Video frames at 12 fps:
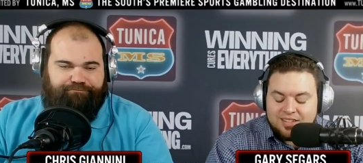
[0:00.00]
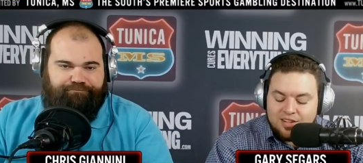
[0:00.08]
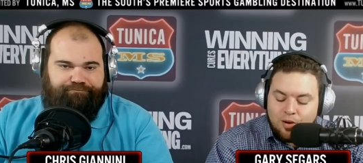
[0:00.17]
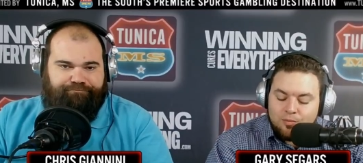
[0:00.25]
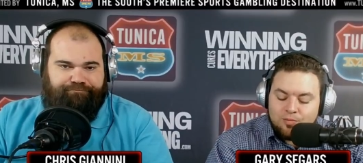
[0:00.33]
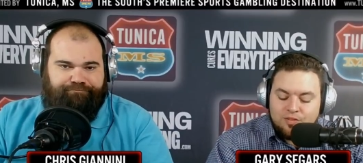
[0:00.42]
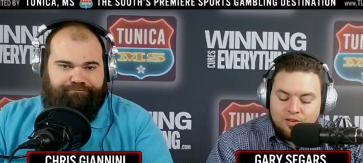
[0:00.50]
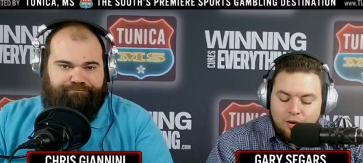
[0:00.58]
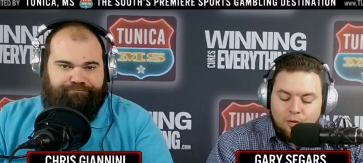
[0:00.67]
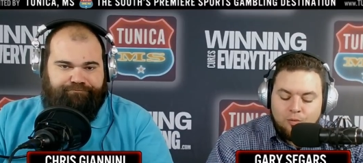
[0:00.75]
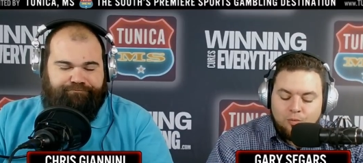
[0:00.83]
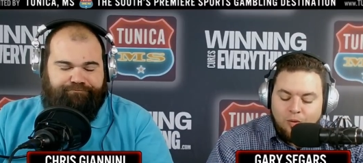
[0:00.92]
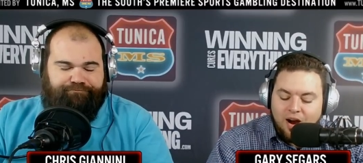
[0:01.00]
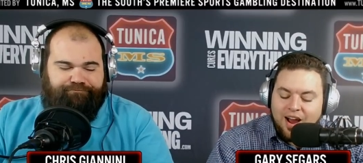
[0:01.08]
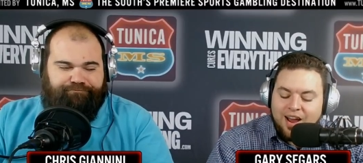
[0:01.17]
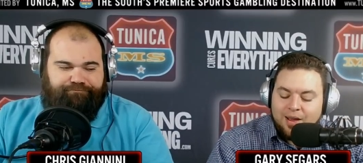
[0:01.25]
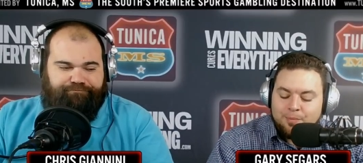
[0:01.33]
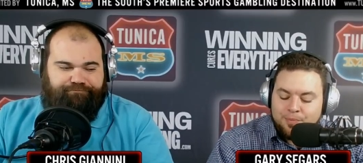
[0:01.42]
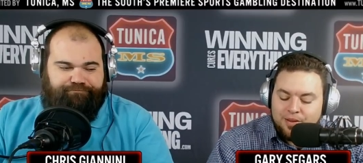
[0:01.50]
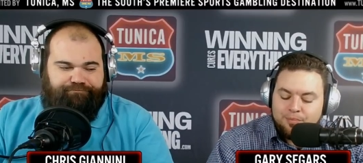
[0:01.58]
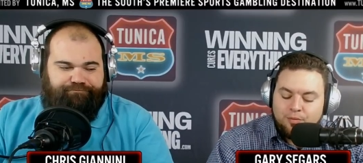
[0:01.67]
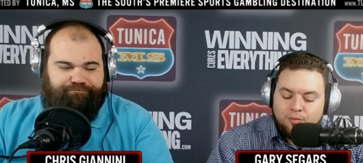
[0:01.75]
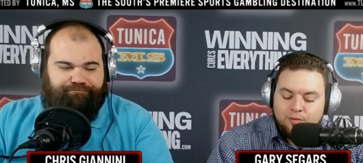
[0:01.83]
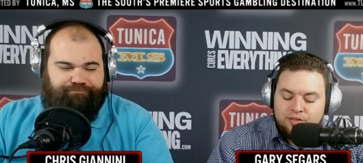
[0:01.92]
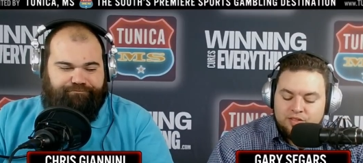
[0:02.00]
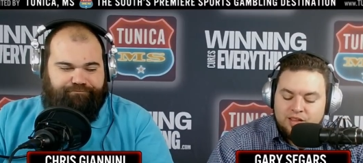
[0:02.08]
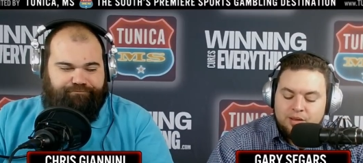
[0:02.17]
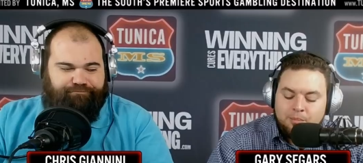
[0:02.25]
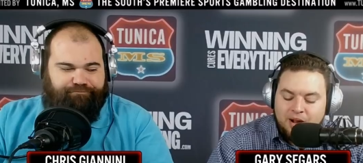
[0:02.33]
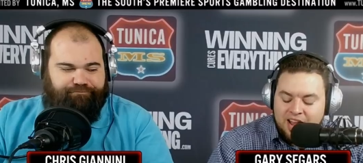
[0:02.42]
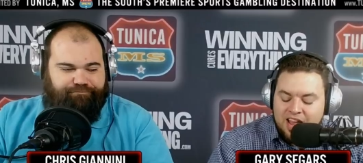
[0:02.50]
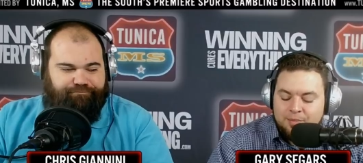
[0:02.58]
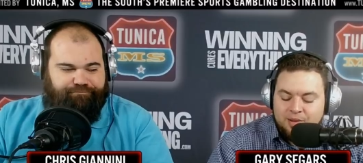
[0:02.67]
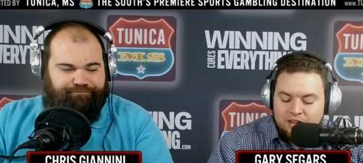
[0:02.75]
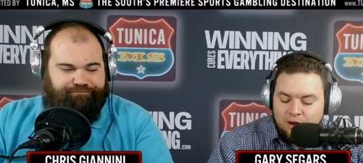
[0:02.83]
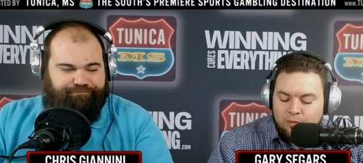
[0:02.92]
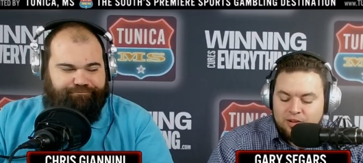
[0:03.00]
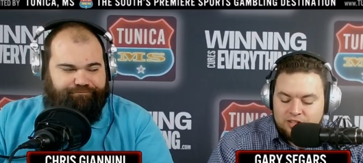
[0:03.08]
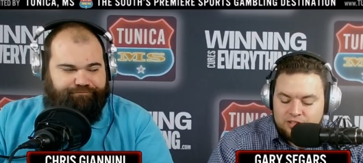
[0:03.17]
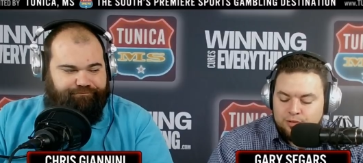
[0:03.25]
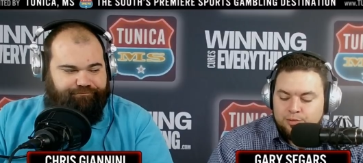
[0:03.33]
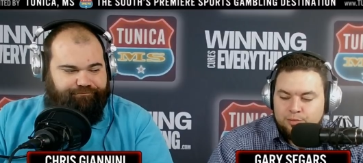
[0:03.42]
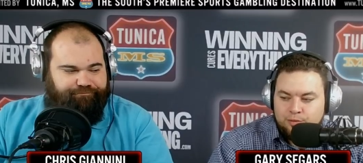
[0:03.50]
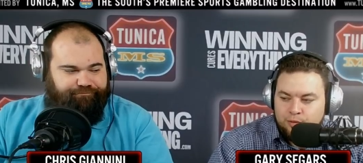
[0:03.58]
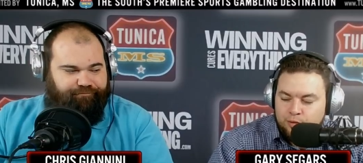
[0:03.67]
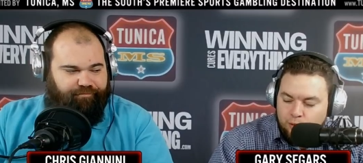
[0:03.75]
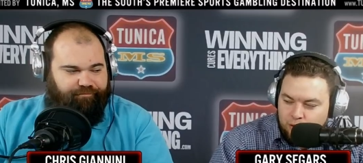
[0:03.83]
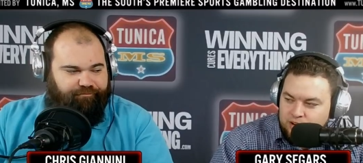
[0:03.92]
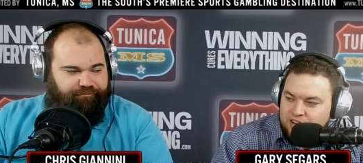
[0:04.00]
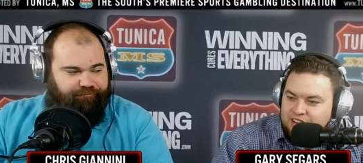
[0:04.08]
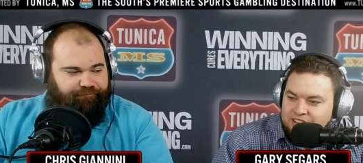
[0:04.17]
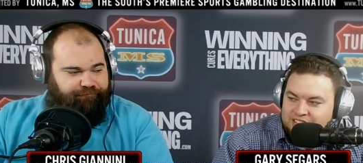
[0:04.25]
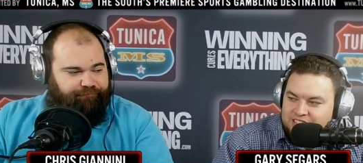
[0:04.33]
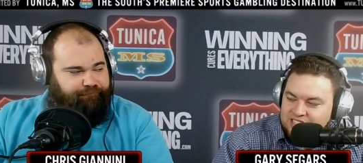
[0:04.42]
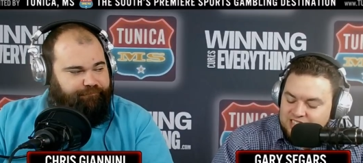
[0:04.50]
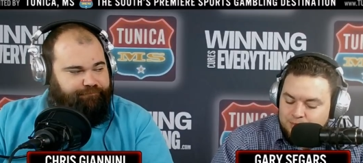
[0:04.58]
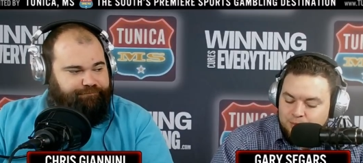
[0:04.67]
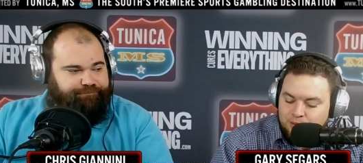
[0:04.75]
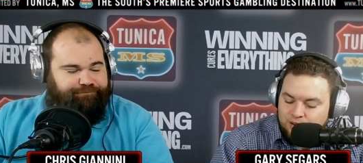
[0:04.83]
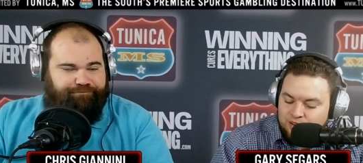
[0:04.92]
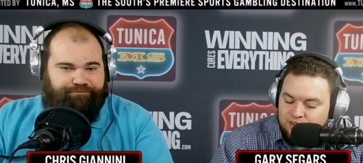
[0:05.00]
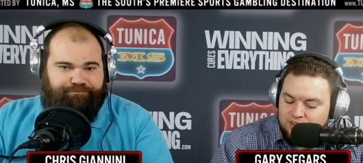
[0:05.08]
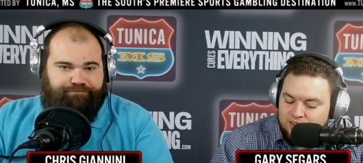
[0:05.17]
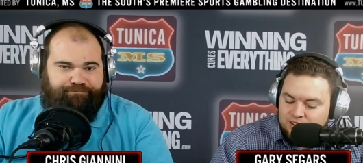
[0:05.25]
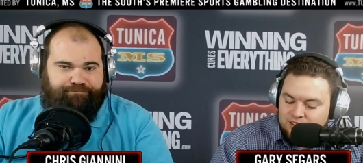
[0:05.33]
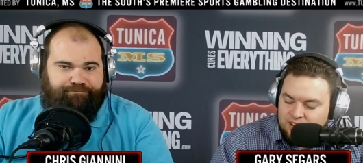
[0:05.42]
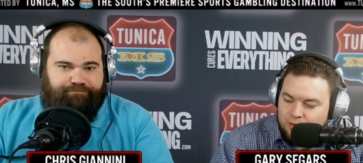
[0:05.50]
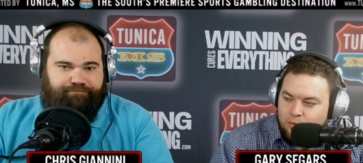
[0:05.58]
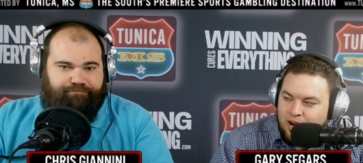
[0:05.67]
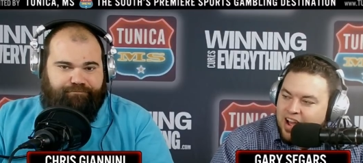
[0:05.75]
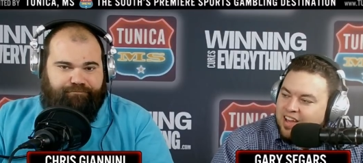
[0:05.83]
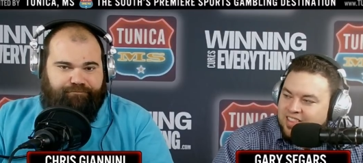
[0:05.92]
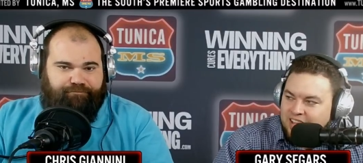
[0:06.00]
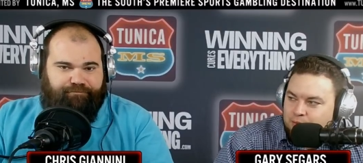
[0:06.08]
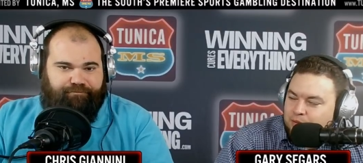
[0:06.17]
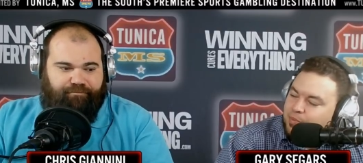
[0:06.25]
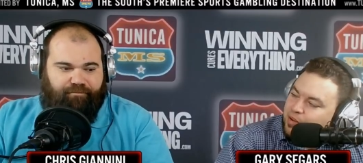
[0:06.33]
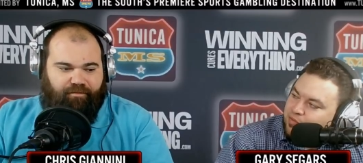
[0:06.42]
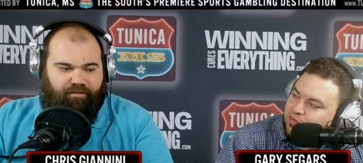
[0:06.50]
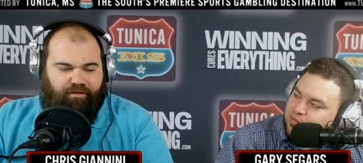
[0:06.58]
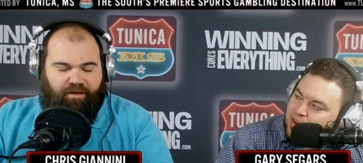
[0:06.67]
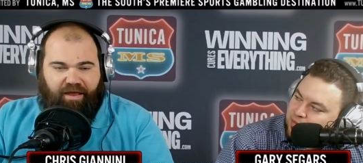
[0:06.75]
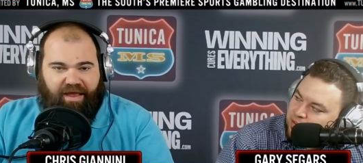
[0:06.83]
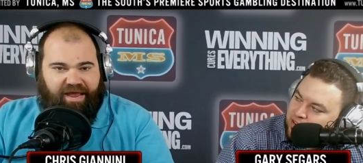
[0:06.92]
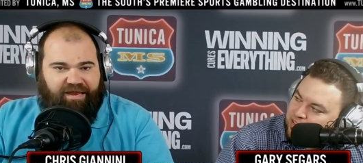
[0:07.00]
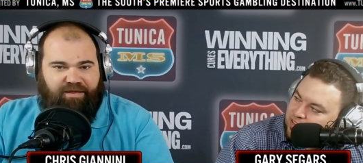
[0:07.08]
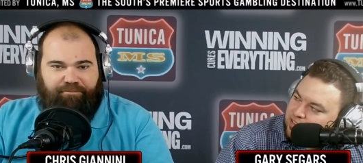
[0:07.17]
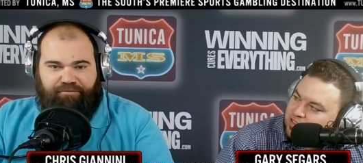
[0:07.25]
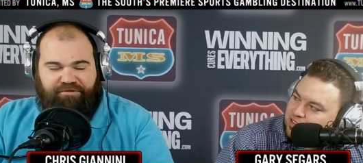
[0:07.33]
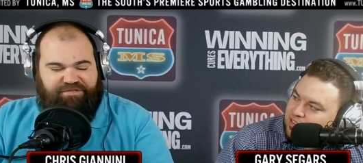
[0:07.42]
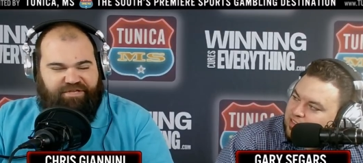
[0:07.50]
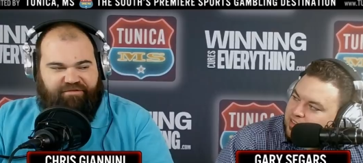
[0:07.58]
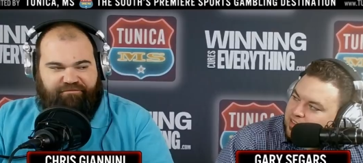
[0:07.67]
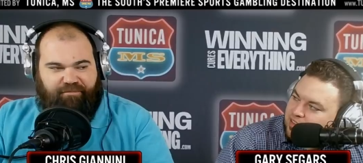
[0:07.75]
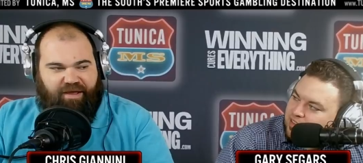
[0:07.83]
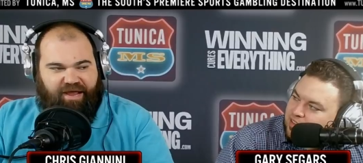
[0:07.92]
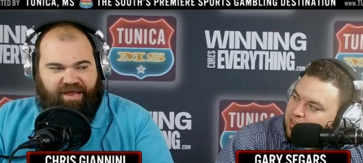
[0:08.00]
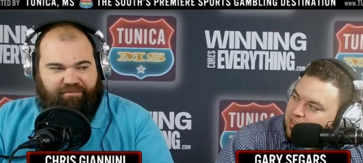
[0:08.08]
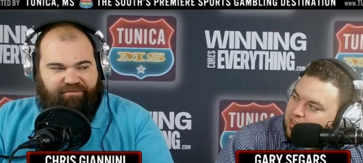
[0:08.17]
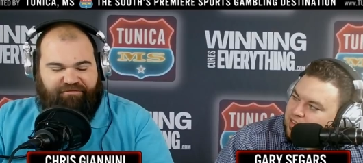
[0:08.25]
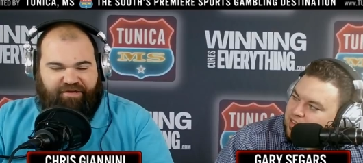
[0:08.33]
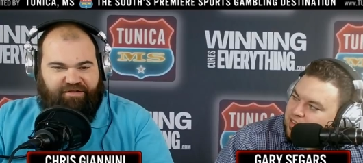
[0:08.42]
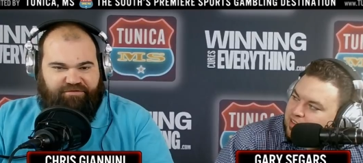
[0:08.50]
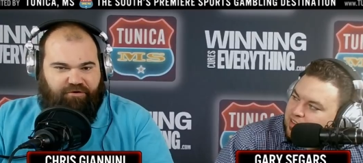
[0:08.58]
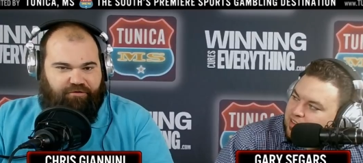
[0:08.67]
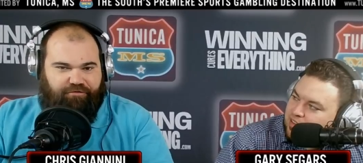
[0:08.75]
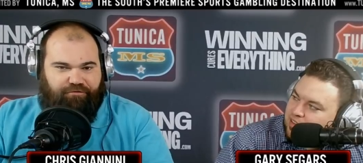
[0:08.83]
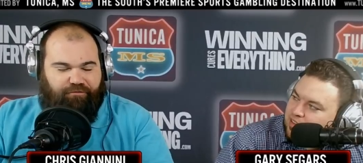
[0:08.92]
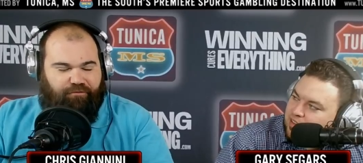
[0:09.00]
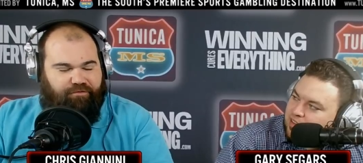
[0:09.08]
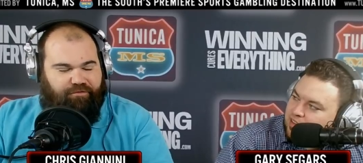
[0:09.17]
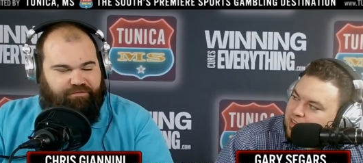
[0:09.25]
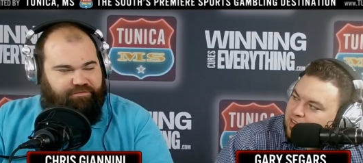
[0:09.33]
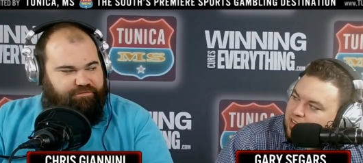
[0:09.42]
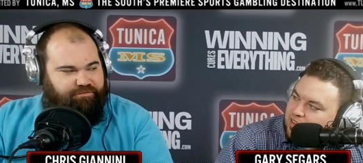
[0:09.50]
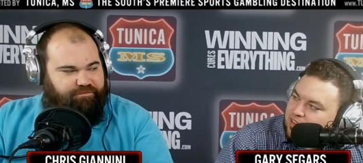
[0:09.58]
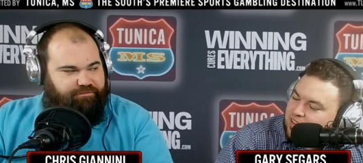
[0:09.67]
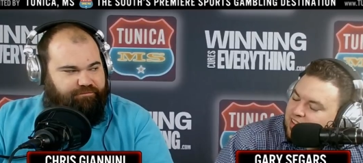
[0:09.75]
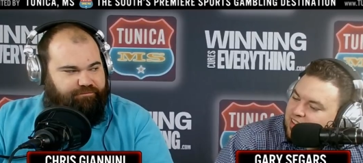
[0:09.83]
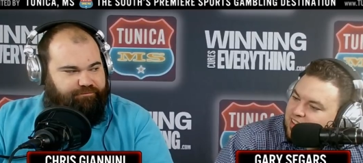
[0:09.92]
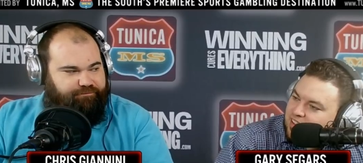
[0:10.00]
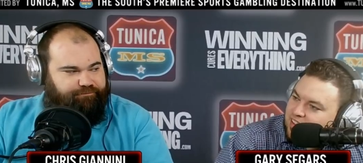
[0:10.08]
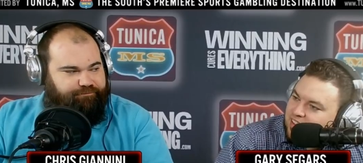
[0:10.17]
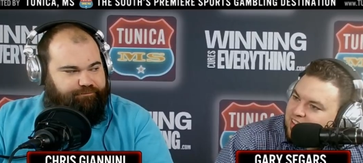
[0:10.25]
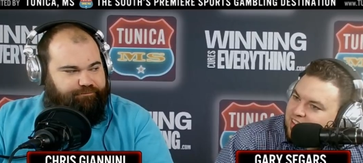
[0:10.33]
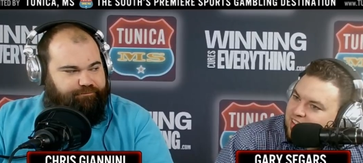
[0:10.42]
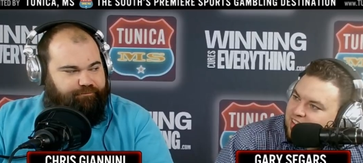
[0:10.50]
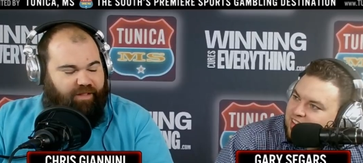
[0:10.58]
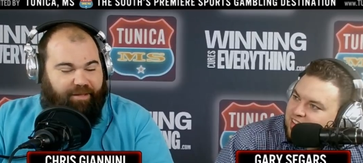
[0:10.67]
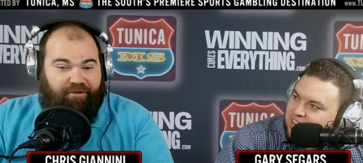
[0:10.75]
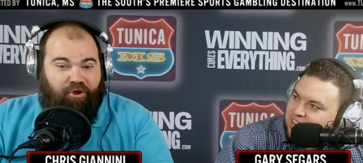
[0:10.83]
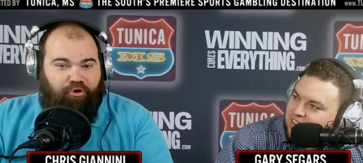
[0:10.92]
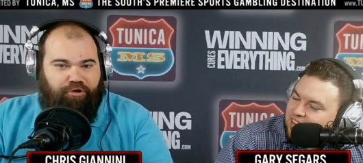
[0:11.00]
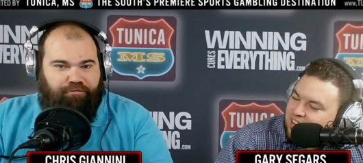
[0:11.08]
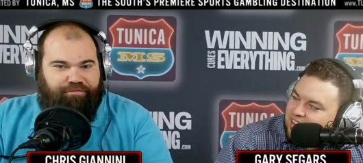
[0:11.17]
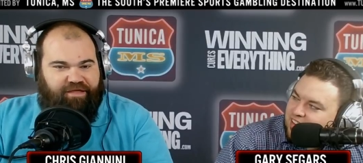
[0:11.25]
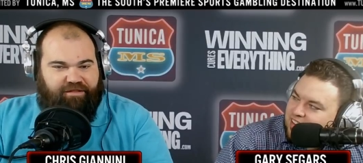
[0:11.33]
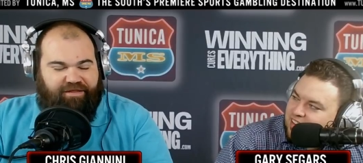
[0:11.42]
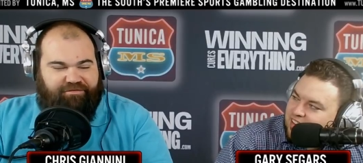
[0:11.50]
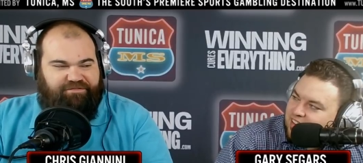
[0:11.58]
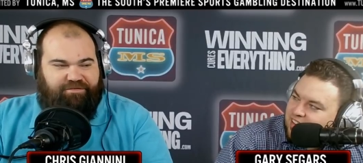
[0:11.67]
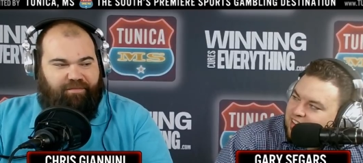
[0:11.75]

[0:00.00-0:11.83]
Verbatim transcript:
Speaker 1: don't know why people would think Miami going to New York in December, like why
Speaker 2: they would be favored. 80% of Miami fans are New Yorkers. I mean, who do you think lives in